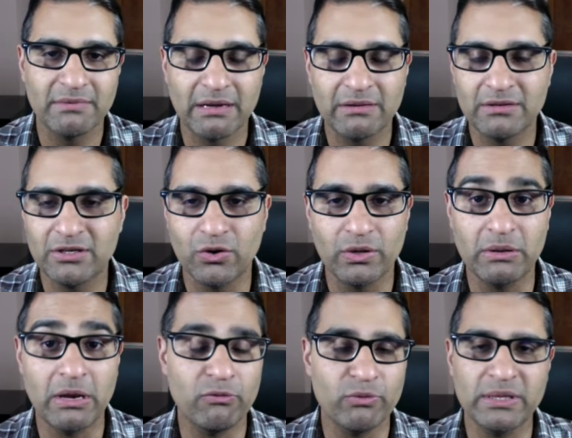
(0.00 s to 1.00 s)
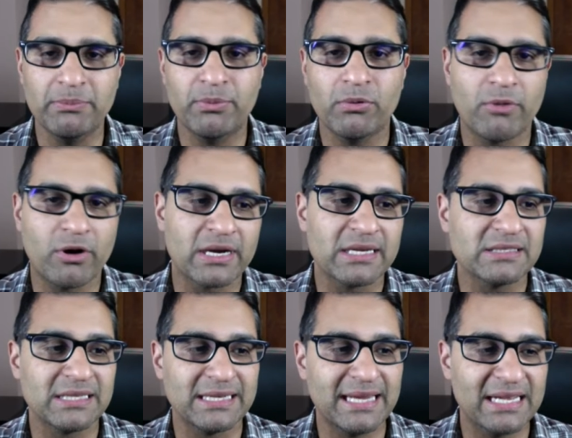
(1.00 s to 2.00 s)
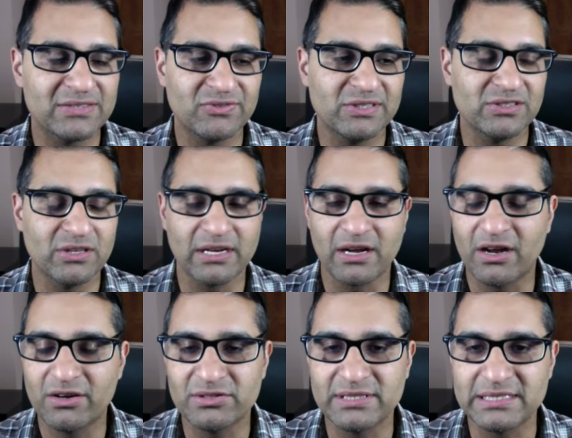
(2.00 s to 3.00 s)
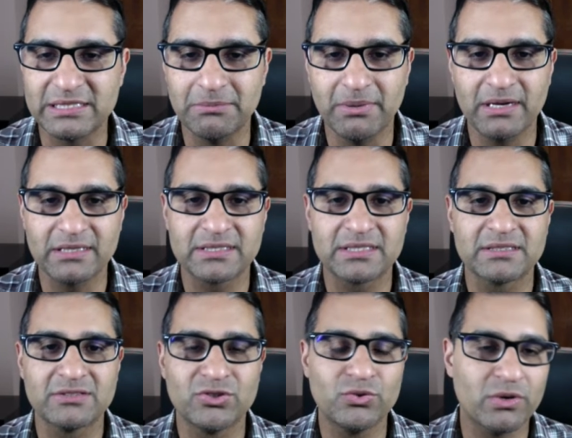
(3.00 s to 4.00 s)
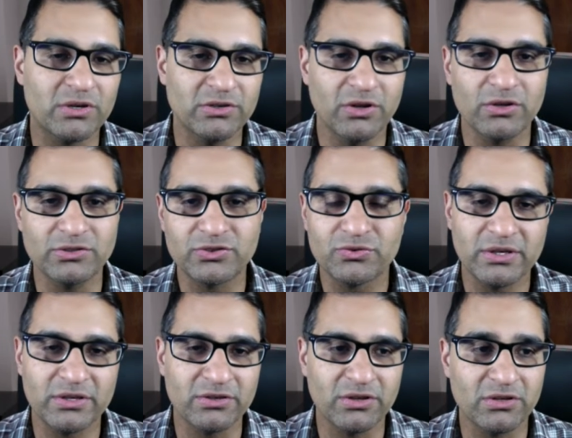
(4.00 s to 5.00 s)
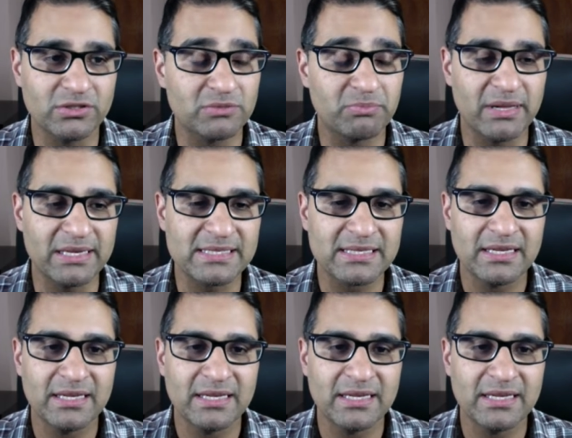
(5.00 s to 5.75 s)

you know, in really bull markets, the gas fees are like $160, $200, $300 plus.